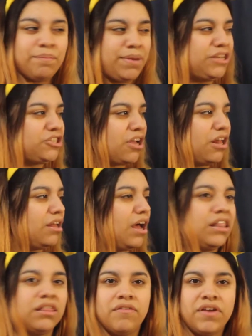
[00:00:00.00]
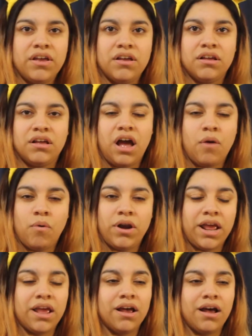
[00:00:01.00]
a peach color. I love it. I want
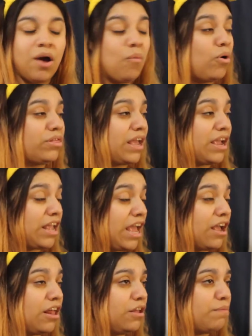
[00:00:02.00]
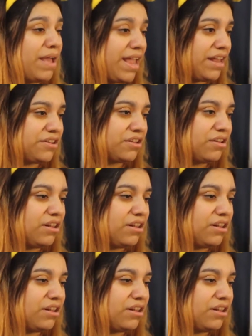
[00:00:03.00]
it. I want that hair color on my head.